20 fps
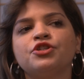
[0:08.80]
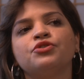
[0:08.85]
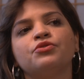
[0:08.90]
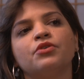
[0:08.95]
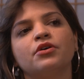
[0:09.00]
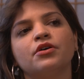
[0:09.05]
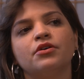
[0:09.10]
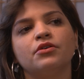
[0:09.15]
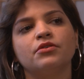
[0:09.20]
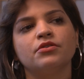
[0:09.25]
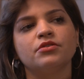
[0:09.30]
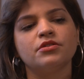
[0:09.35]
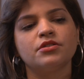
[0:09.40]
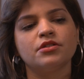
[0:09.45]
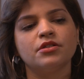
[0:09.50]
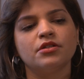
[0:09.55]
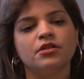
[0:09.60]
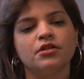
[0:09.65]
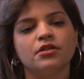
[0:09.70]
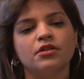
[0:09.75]
struggles,
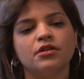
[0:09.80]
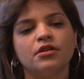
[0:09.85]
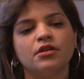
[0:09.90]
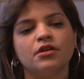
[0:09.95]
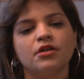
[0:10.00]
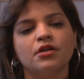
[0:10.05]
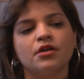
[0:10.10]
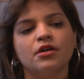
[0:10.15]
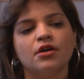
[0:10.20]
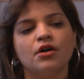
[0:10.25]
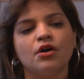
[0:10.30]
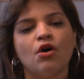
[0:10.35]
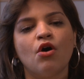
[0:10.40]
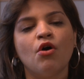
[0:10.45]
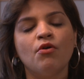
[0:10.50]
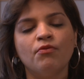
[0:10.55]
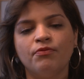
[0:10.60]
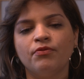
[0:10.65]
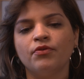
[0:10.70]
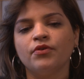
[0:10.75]

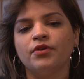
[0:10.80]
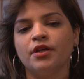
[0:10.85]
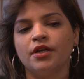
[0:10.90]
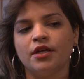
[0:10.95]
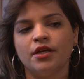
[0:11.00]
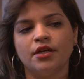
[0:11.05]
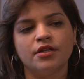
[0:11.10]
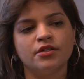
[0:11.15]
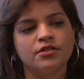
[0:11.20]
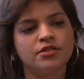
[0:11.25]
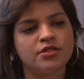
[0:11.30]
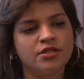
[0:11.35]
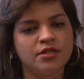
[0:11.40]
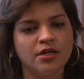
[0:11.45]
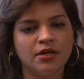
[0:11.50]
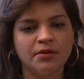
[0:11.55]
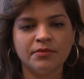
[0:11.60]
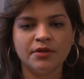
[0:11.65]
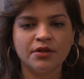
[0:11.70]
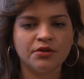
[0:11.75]
hopefully
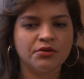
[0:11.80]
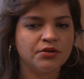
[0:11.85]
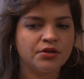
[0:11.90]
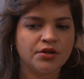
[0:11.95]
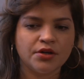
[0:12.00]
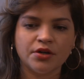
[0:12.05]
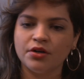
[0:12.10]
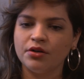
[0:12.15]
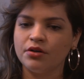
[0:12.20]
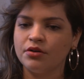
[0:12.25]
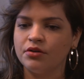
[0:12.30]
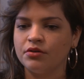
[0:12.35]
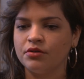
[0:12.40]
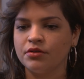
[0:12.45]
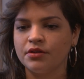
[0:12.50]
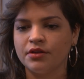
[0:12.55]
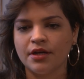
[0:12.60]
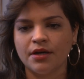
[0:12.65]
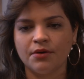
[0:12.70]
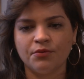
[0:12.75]
some little girl
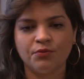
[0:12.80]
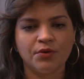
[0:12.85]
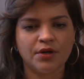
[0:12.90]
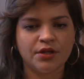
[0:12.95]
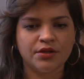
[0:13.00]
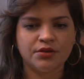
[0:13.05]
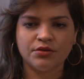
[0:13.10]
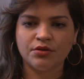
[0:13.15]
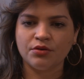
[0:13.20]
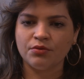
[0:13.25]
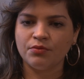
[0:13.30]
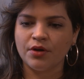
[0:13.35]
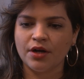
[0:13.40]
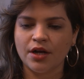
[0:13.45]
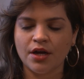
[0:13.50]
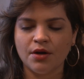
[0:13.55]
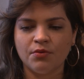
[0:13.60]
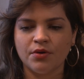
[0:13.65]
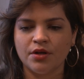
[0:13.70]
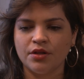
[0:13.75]
that went through what
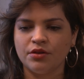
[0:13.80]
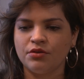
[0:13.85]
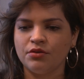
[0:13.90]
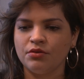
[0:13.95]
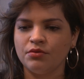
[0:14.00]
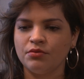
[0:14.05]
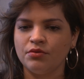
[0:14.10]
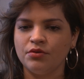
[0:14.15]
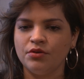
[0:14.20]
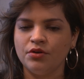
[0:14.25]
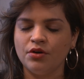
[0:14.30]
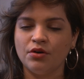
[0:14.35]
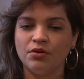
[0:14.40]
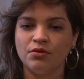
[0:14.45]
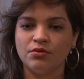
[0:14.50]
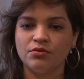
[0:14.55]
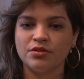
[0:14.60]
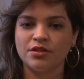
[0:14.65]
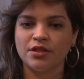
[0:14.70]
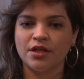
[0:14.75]
I went through
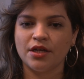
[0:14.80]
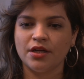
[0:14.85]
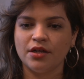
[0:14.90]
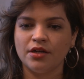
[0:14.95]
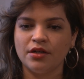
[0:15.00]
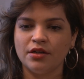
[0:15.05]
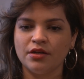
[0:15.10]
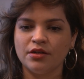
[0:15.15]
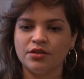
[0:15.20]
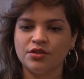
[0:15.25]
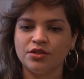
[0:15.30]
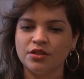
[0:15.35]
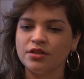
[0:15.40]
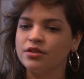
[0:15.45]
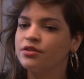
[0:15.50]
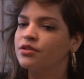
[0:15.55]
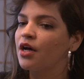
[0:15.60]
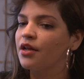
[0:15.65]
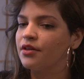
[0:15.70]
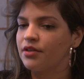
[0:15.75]
knows that
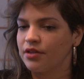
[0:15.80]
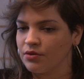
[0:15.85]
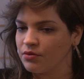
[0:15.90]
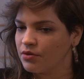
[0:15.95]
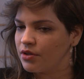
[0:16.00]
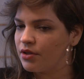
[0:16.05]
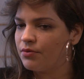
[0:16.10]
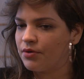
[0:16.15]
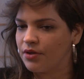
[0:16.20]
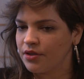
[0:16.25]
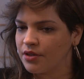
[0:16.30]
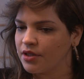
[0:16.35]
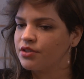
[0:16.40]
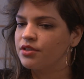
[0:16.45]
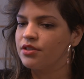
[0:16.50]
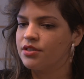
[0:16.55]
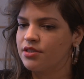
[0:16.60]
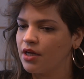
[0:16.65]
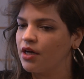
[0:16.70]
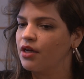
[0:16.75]
she's not the only one, that
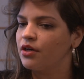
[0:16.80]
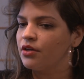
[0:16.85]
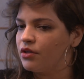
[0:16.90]
she's not